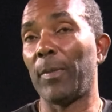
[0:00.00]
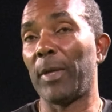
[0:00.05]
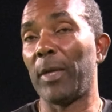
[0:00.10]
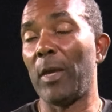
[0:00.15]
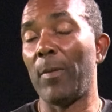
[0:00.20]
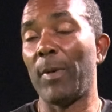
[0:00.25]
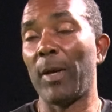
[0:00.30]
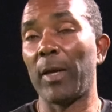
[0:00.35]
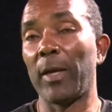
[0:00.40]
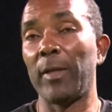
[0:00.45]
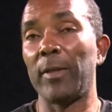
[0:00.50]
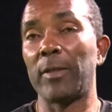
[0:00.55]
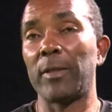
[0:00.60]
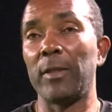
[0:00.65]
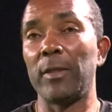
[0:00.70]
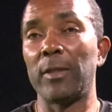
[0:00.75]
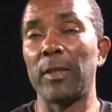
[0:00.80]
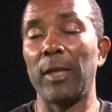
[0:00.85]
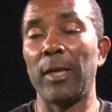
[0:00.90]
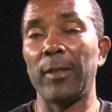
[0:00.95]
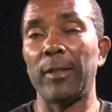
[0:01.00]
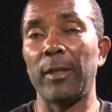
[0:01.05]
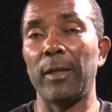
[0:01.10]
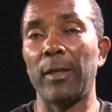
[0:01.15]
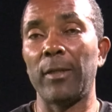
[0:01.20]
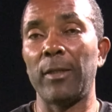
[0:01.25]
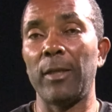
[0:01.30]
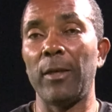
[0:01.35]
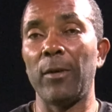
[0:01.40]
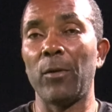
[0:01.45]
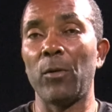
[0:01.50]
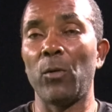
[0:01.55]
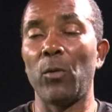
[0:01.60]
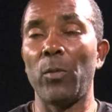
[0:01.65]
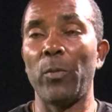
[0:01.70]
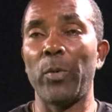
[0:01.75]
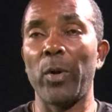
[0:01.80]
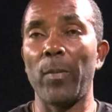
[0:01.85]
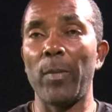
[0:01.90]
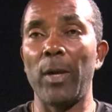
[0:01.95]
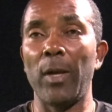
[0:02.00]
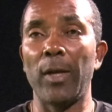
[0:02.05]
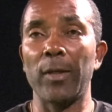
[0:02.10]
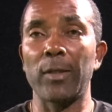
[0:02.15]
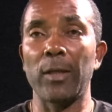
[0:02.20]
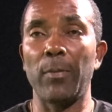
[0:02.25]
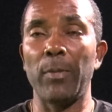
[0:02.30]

game against Cincinnati, I think we probably lost